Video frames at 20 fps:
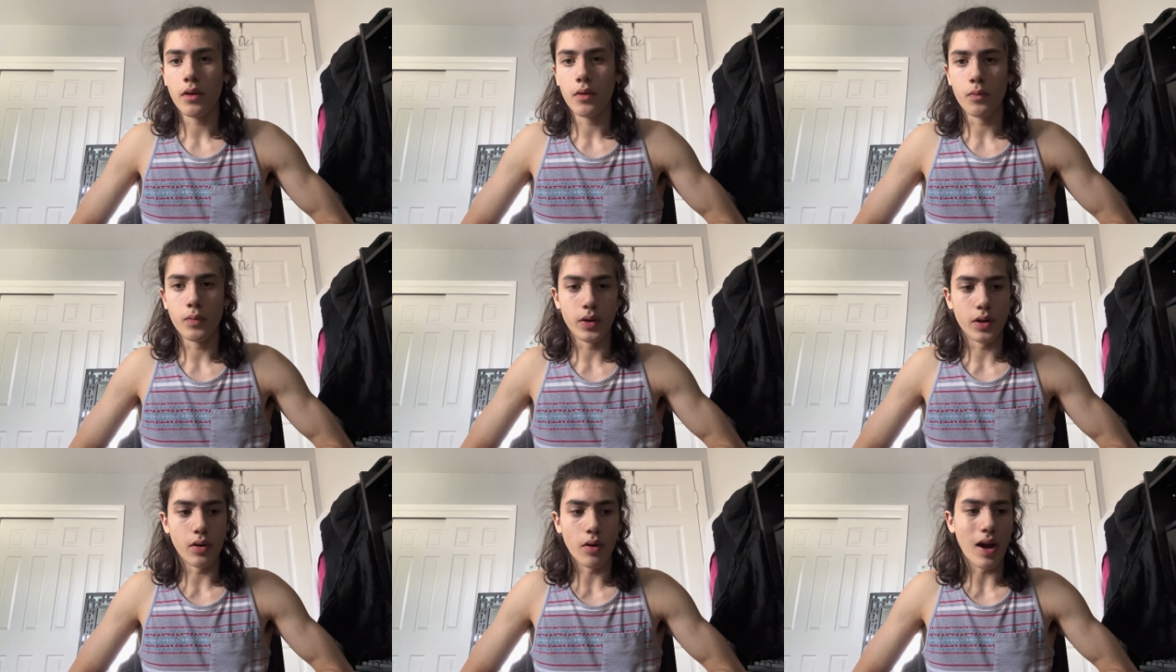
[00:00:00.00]

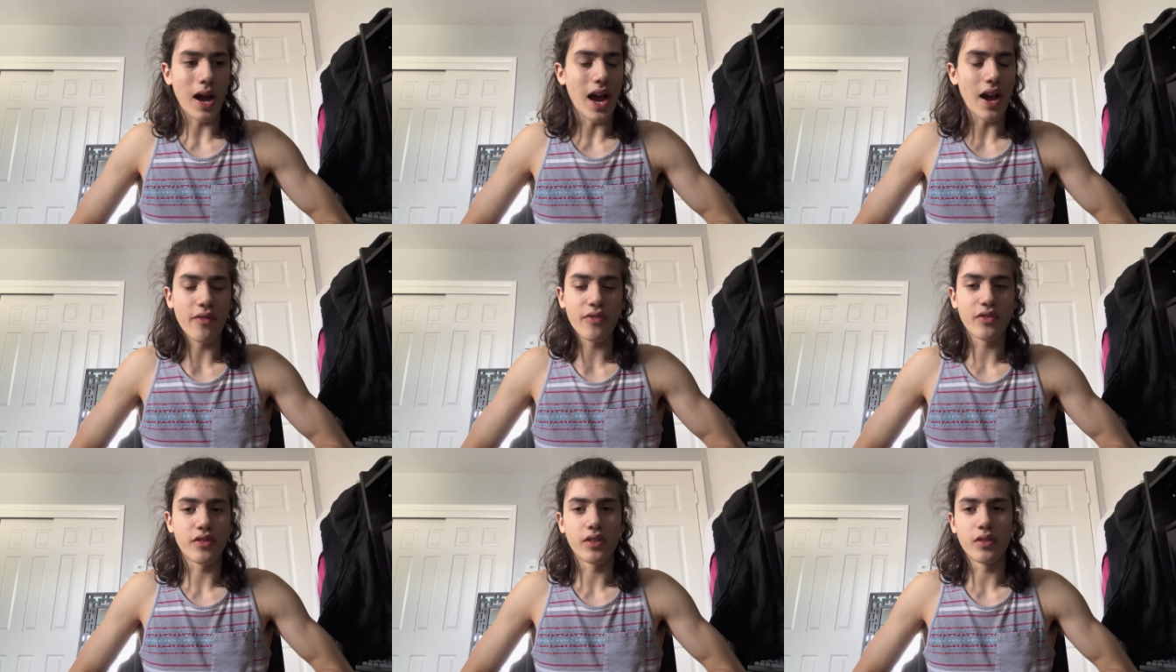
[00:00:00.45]
We don't
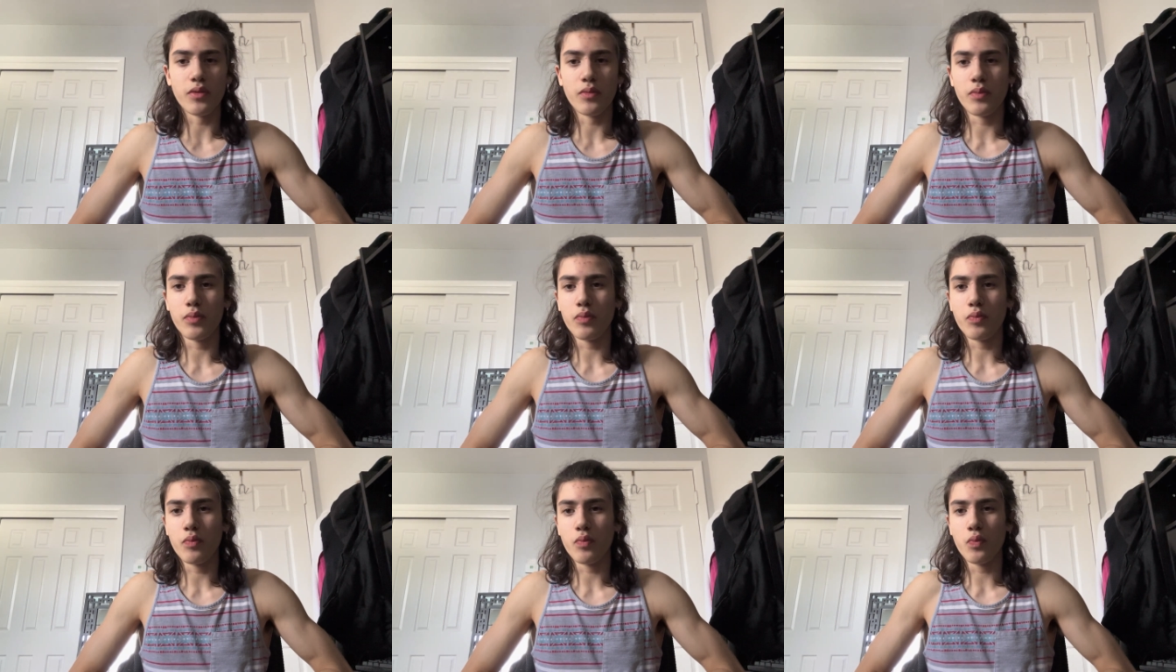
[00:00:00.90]
have
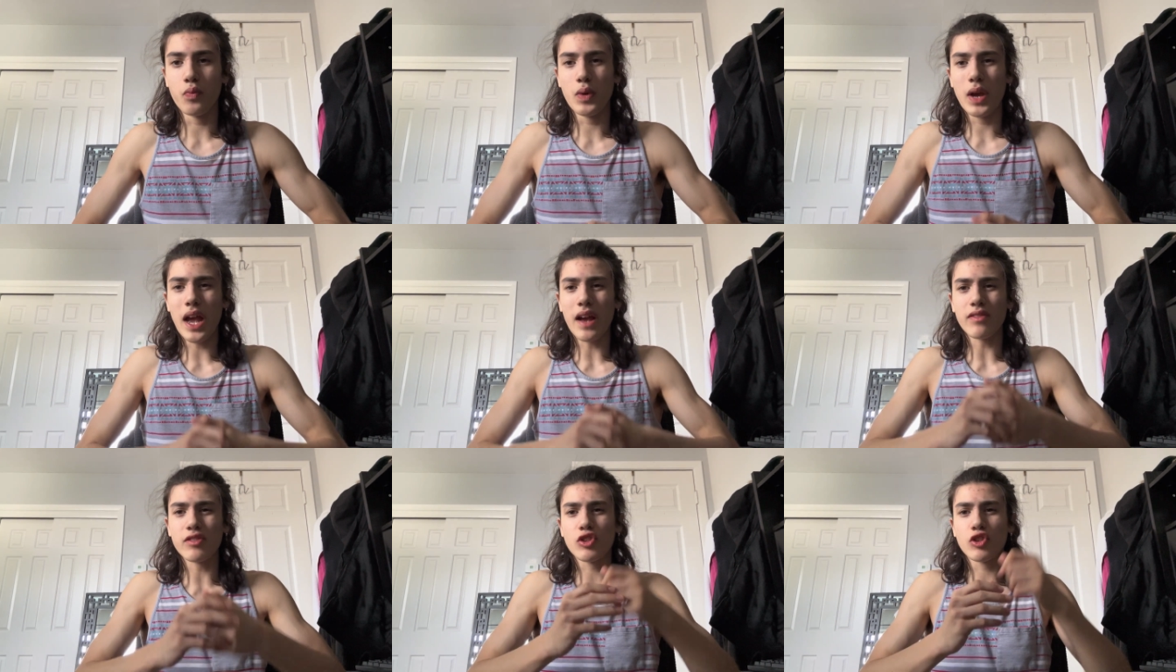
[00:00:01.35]
to, we
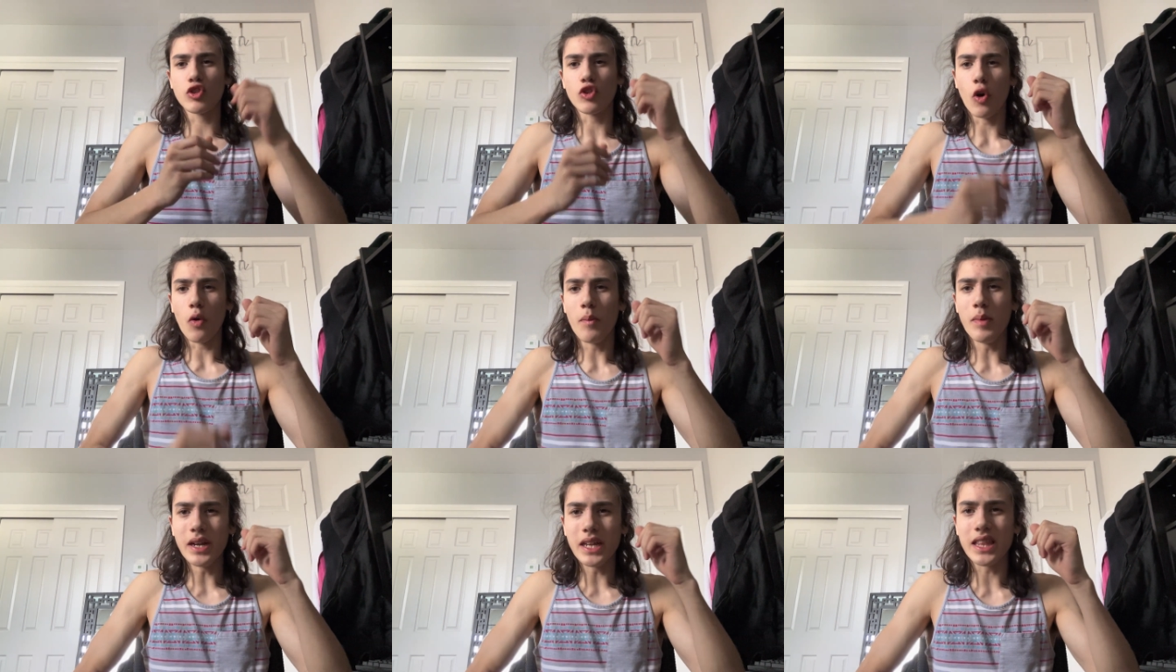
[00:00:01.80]
have
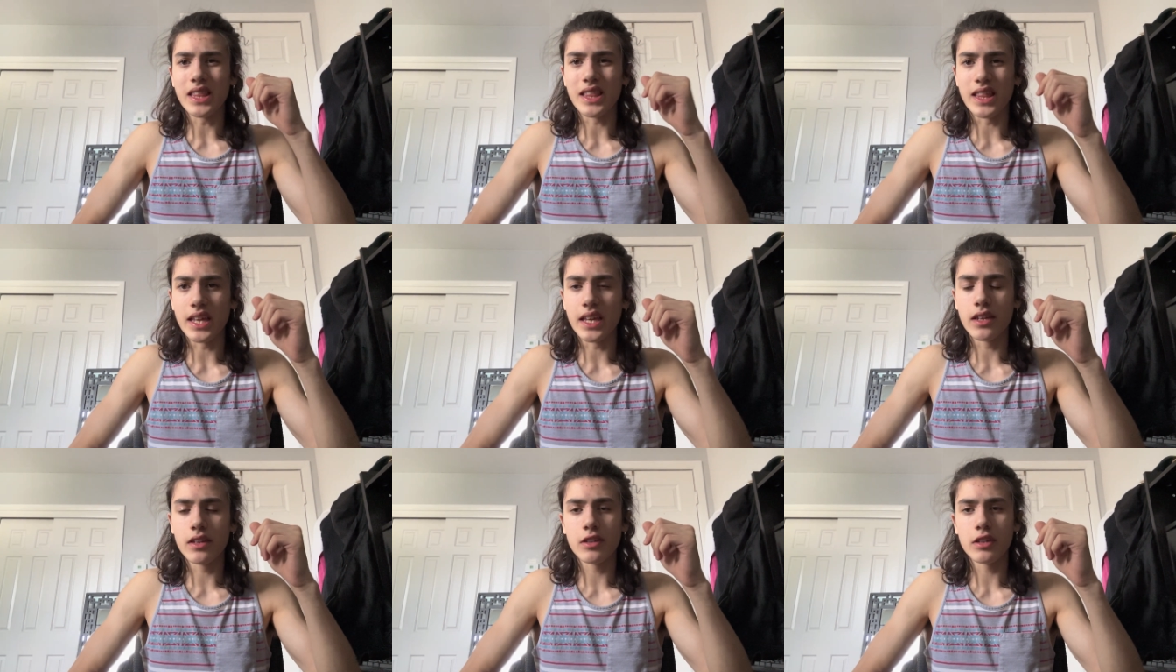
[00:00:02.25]
so many
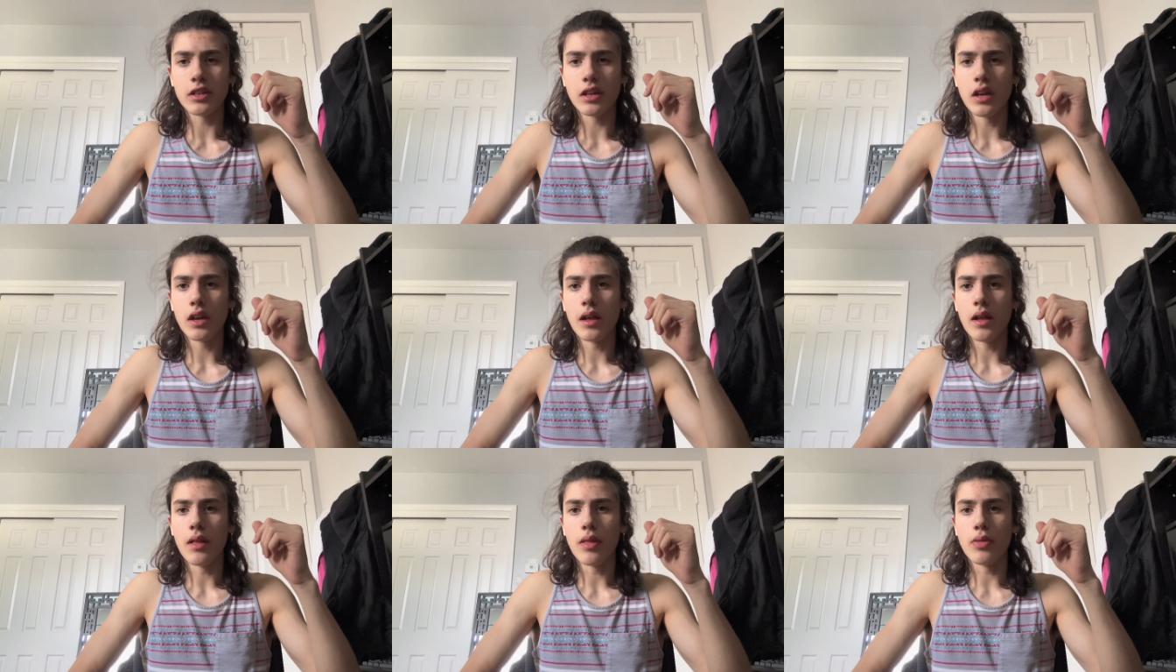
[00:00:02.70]
things
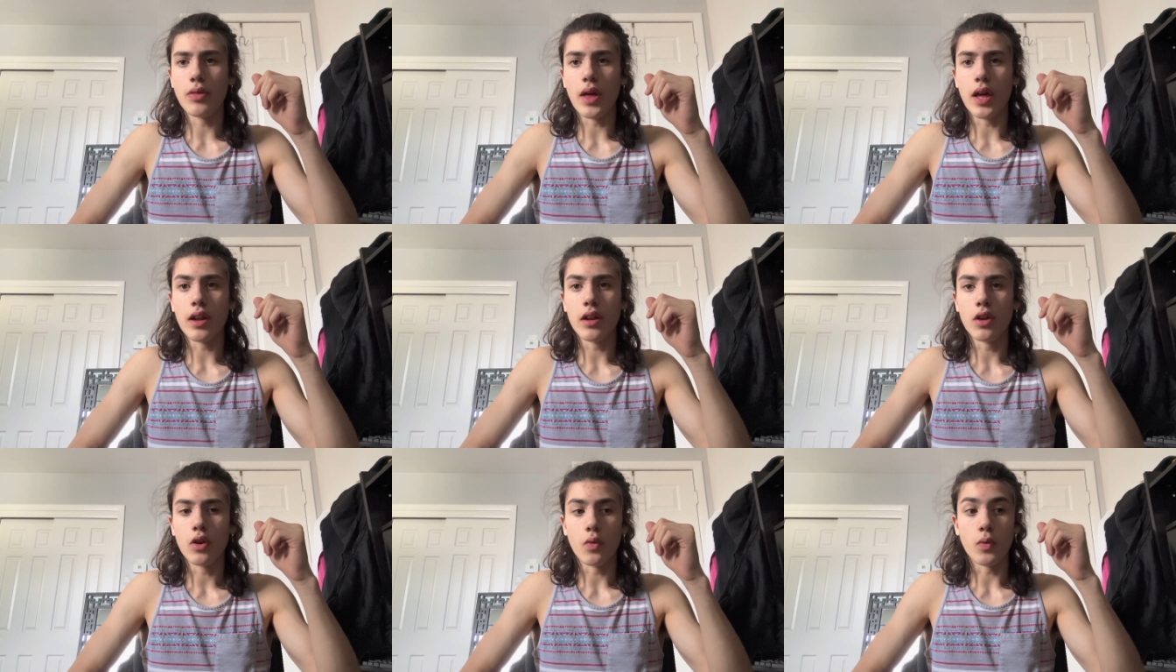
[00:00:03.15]

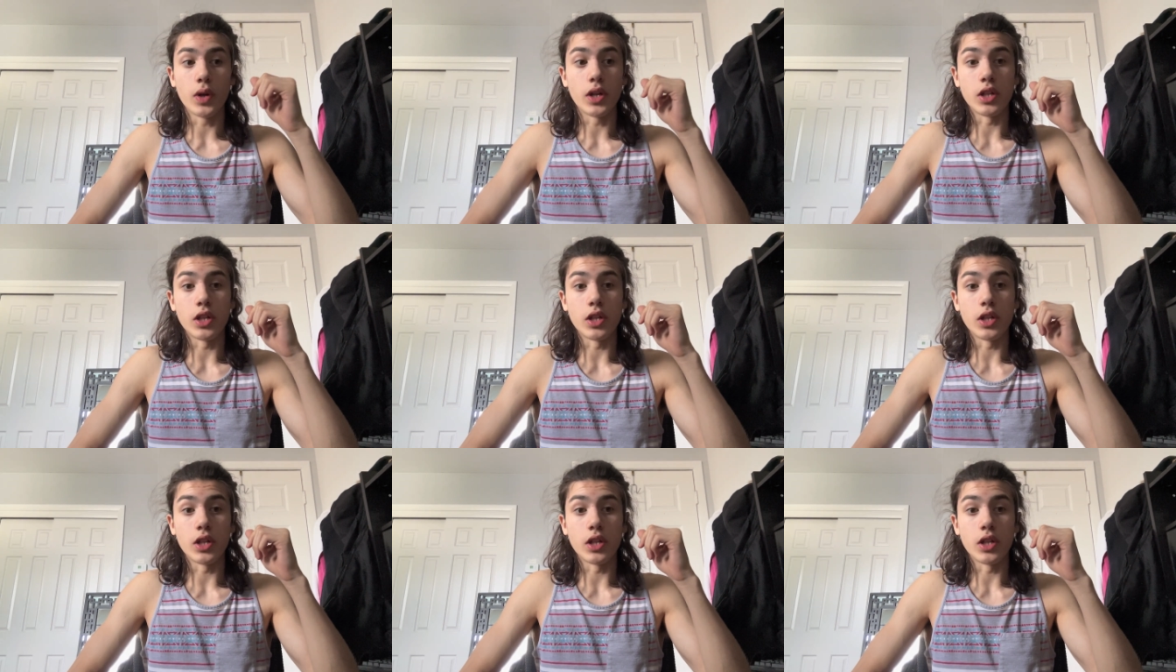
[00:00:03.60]
that we